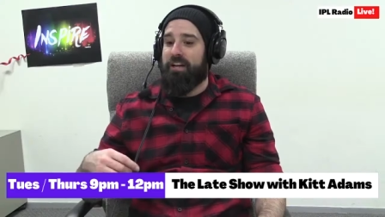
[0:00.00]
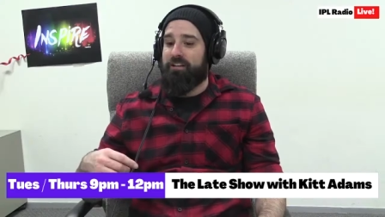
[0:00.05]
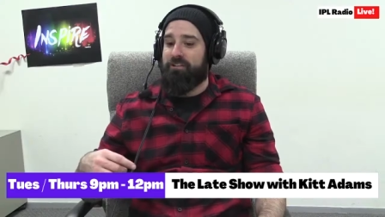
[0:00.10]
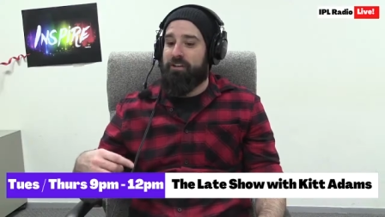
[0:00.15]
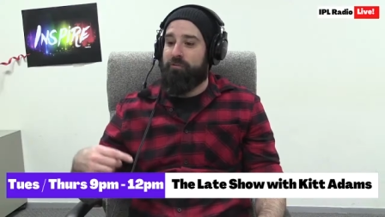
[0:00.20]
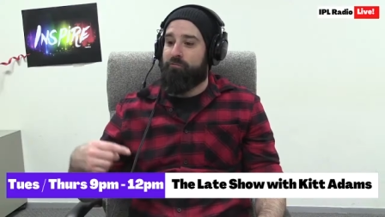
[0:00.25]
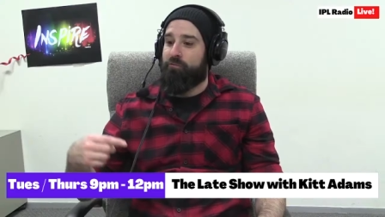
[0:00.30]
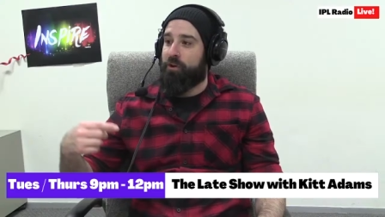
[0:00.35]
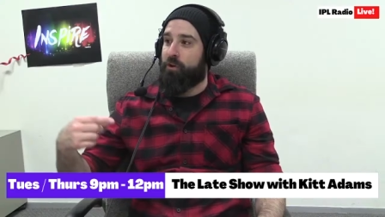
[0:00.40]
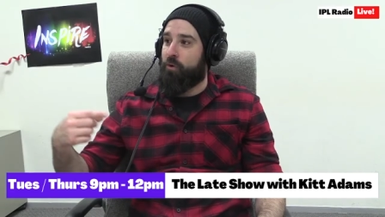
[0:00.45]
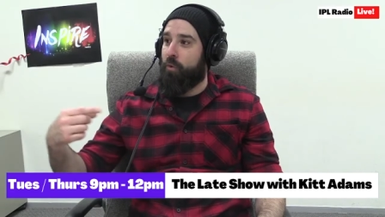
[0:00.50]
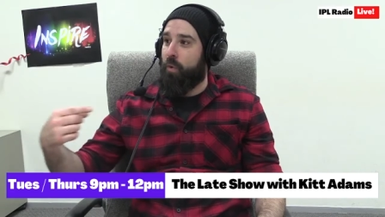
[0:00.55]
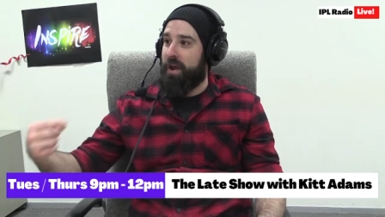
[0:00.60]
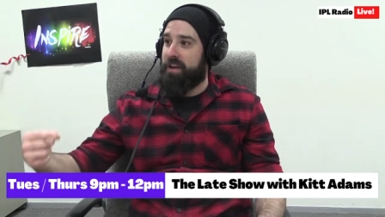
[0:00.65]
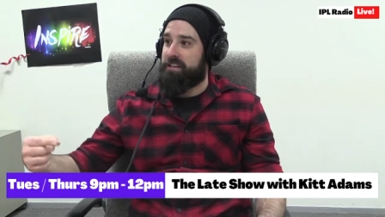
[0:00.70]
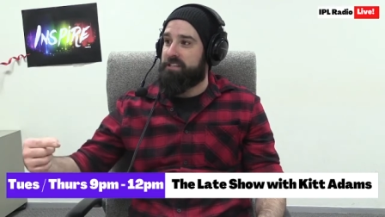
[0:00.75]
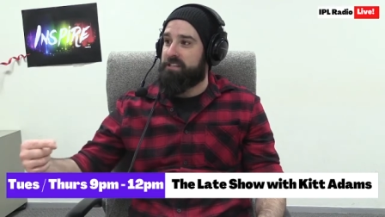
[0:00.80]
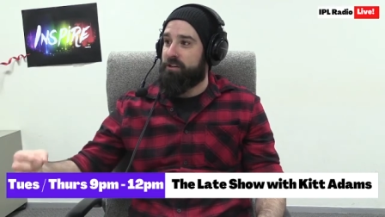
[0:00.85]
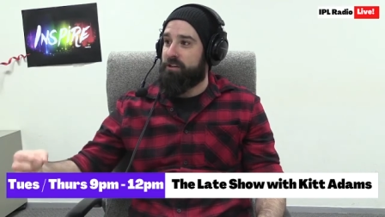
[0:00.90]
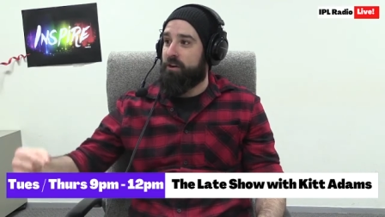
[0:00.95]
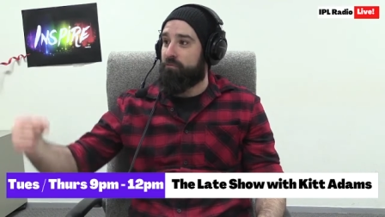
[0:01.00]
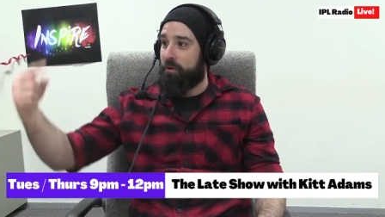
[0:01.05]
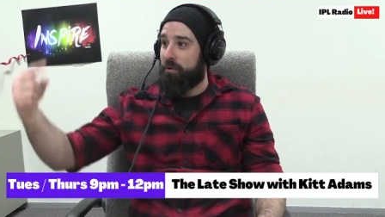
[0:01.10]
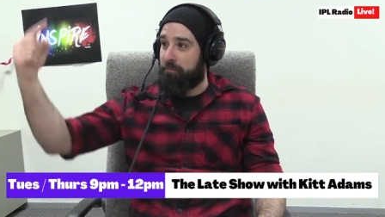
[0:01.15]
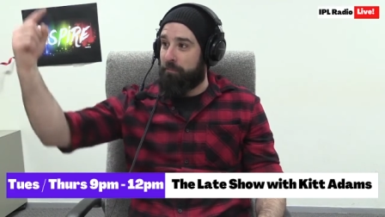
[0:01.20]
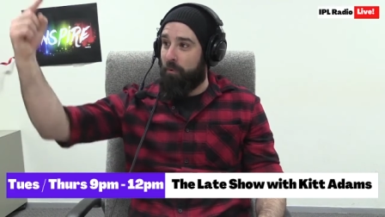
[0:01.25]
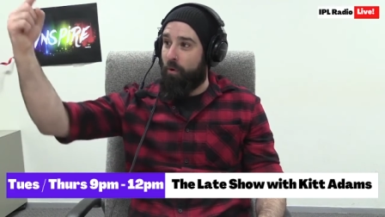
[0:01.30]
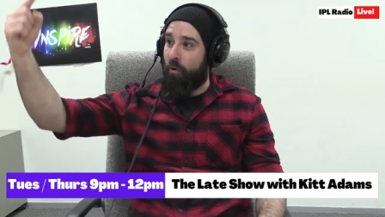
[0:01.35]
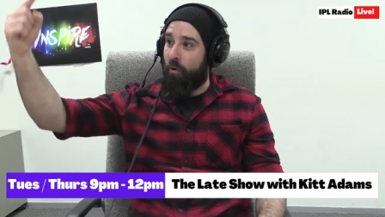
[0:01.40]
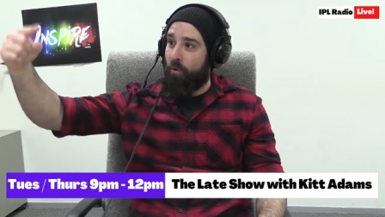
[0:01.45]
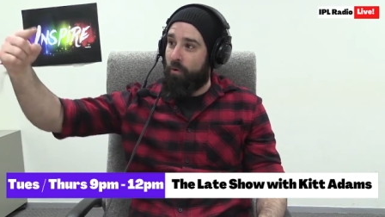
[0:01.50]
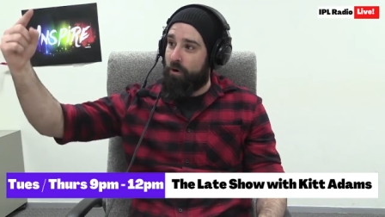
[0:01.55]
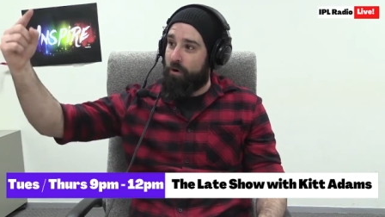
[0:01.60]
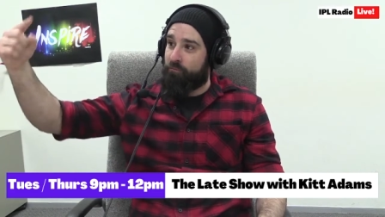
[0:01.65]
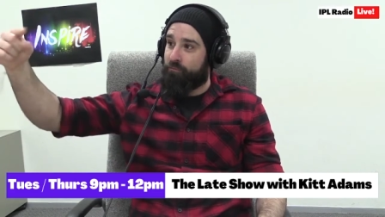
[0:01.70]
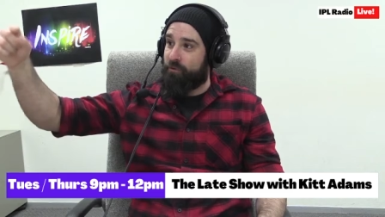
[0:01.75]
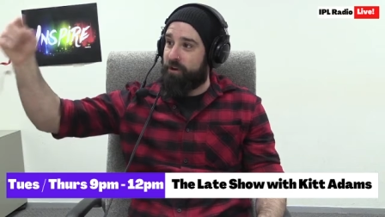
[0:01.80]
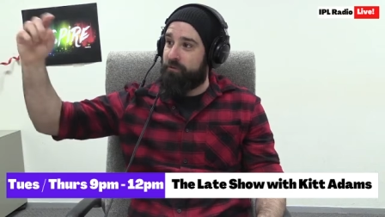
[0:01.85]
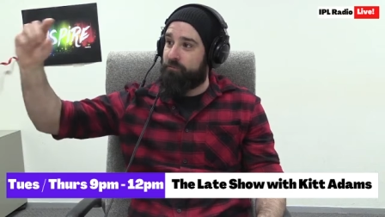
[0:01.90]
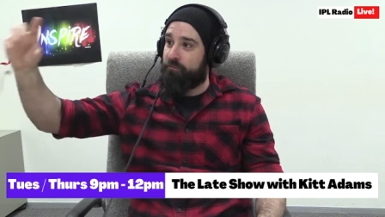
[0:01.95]
request a
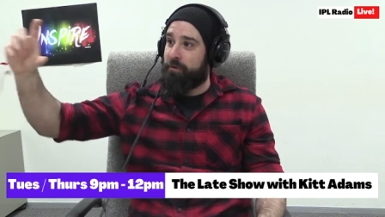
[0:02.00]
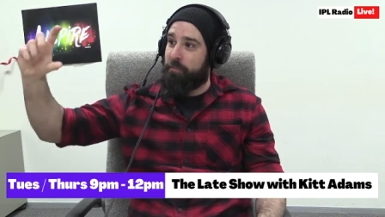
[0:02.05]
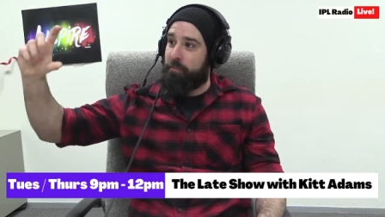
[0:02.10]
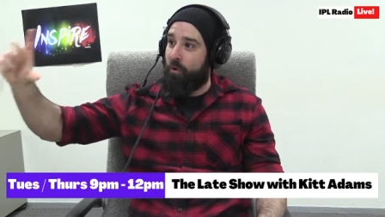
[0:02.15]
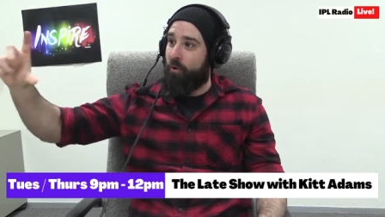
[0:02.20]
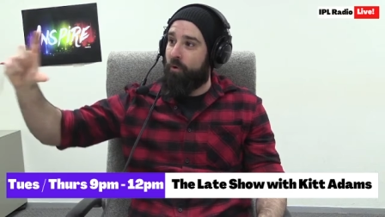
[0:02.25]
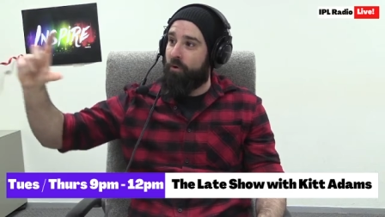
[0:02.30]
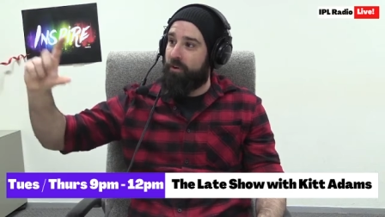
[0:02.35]
written report of